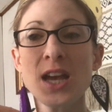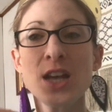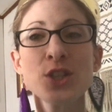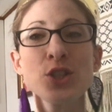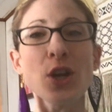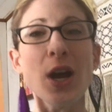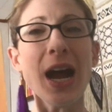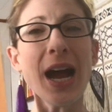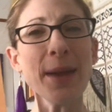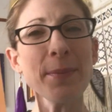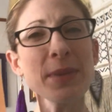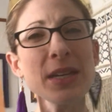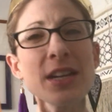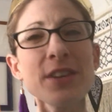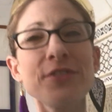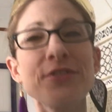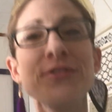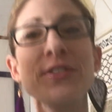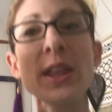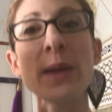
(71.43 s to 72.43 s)
So I'm going
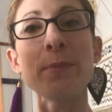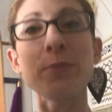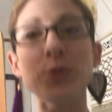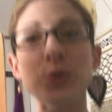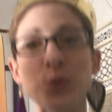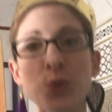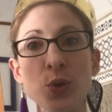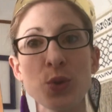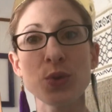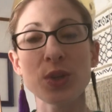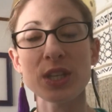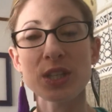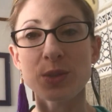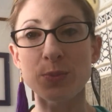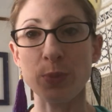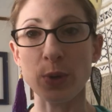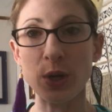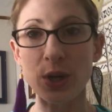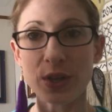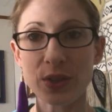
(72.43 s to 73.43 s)
to flip through this
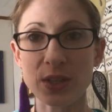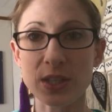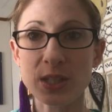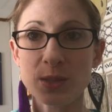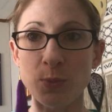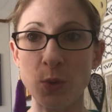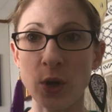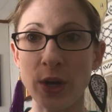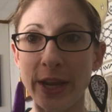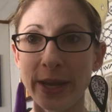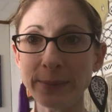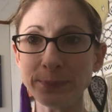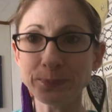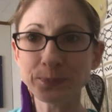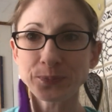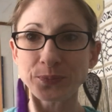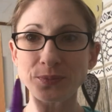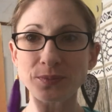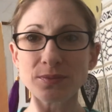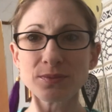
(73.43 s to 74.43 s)
book this morning,
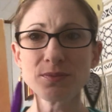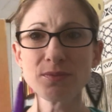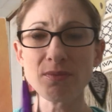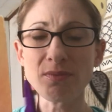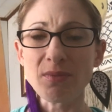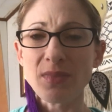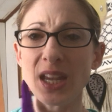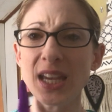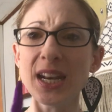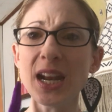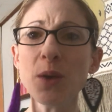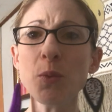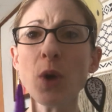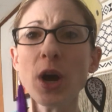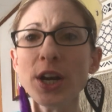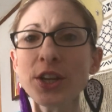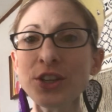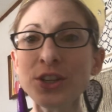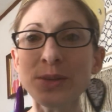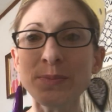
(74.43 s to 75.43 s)
and I
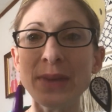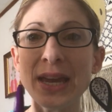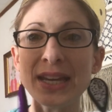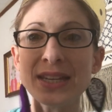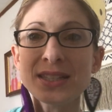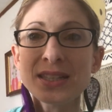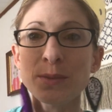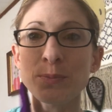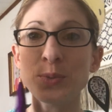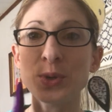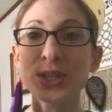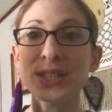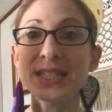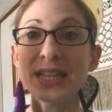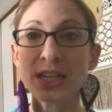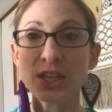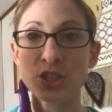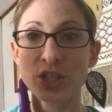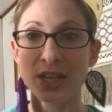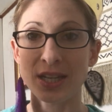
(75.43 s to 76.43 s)
want you to make some
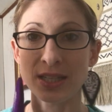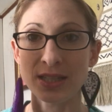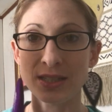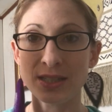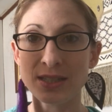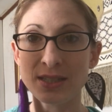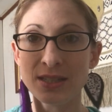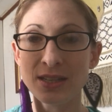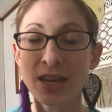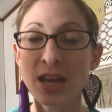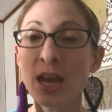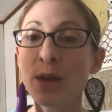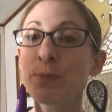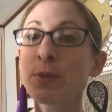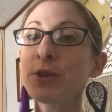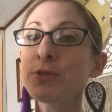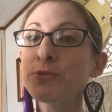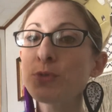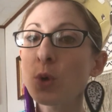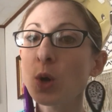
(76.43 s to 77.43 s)
predictions
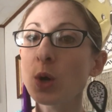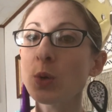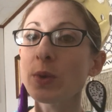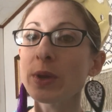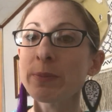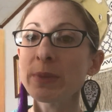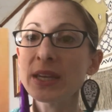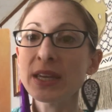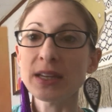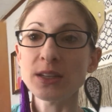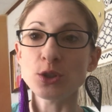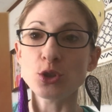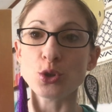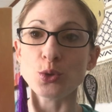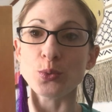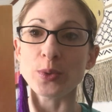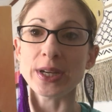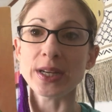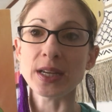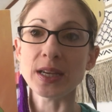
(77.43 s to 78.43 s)
before we begin to
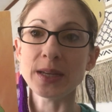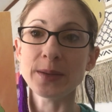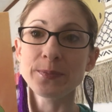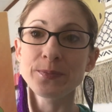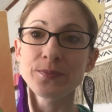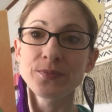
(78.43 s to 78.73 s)
read it.